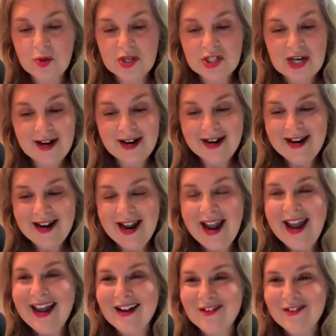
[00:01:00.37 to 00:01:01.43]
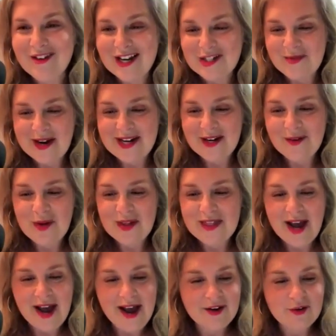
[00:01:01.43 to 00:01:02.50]
of Georgia and graduated
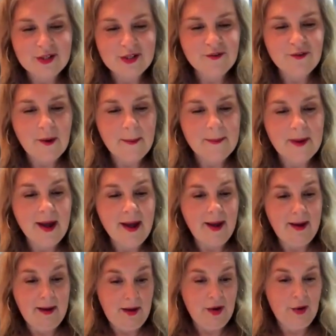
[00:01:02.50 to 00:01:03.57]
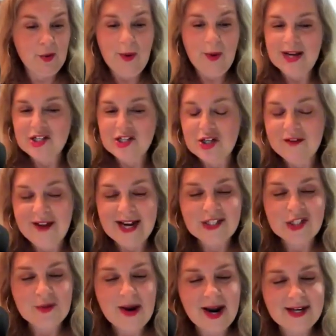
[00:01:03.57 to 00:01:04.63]
with honors from, oh, I should have
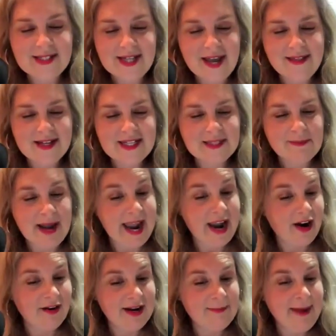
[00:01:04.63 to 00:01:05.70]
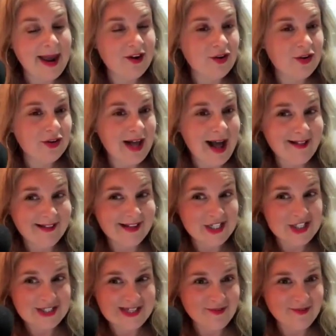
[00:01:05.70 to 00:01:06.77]
asked you how to say this, Meharry Medical
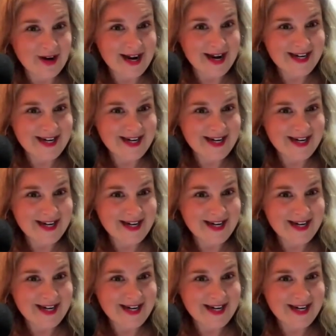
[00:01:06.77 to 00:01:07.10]
College. Is that